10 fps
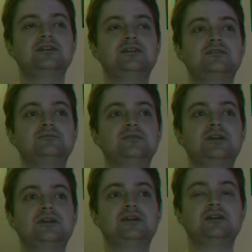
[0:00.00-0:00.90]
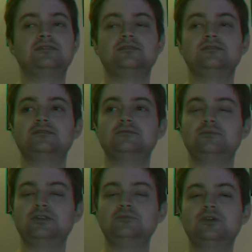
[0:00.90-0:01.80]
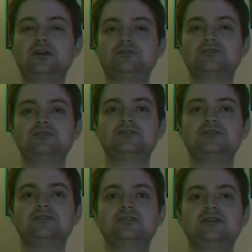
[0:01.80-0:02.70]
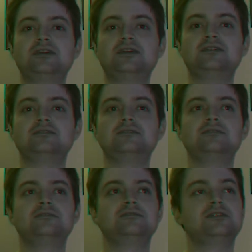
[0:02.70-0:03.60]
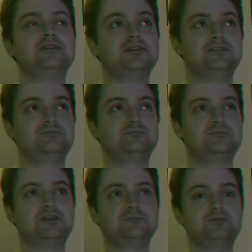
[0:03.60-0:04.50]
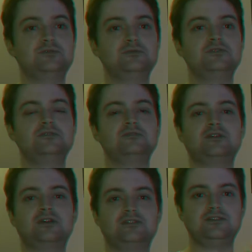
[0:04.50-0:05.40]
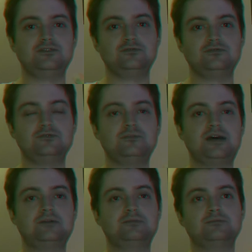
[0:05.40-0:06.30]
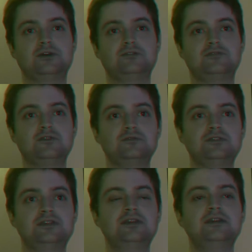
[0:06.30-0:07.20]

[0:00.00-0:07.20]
on many browsers and like on my computer or the YouTube app on my phone,